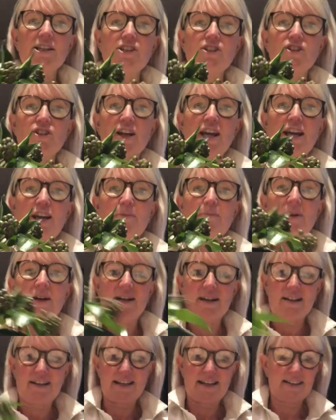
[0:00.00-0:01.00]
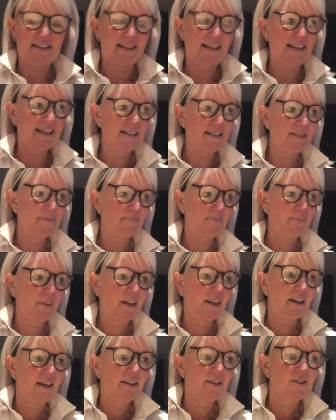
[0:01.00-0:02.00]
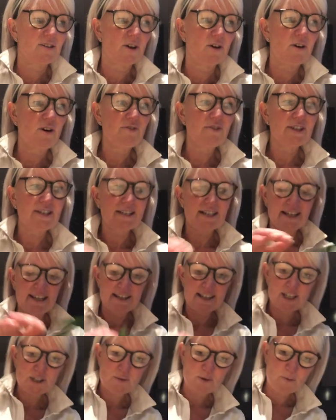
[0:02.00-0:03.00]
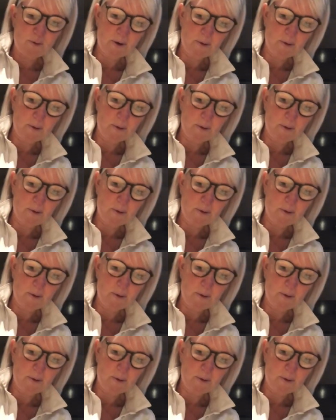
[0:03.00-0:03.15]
shape like this. So obviously this will